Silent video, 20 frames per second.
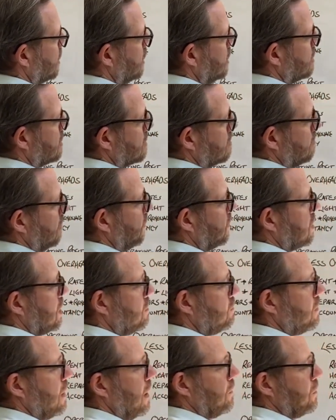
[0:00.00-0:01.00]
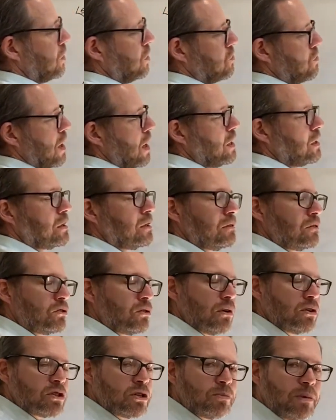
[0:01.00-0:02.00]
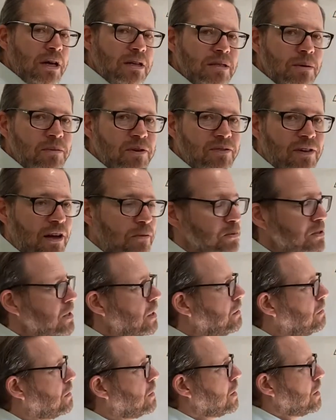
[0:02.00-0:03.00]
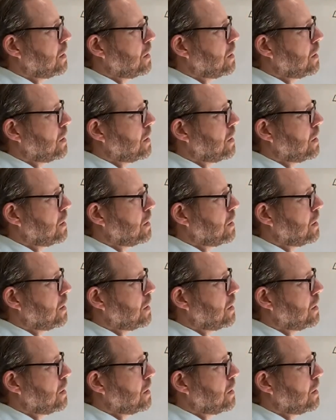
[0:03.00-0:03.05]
is, if you take 500 grand and gross it by 75%,